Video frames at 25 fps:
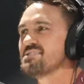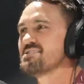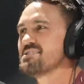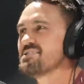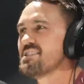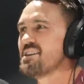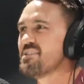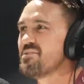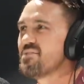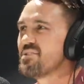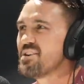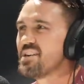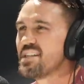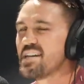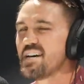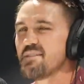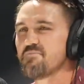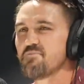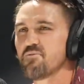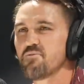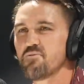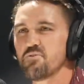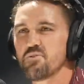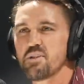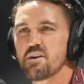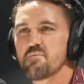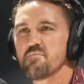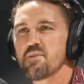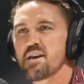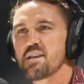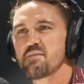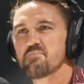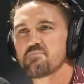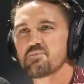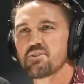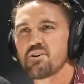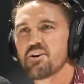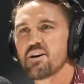and stuff like that. Before they
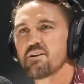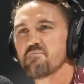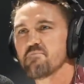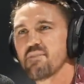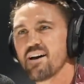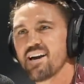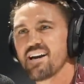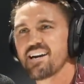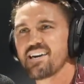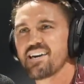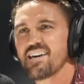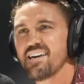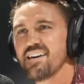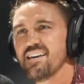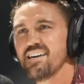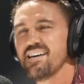made him tie it back.